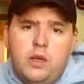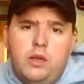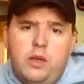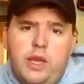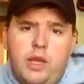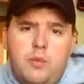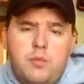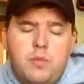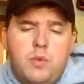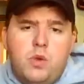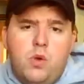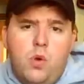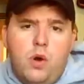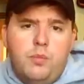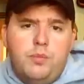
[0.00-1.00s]

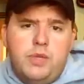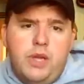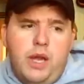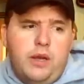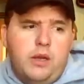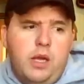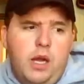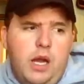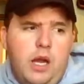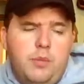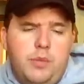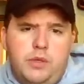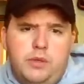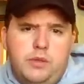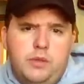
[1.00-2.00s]

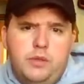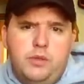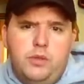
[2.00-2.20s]
clamcorp.com and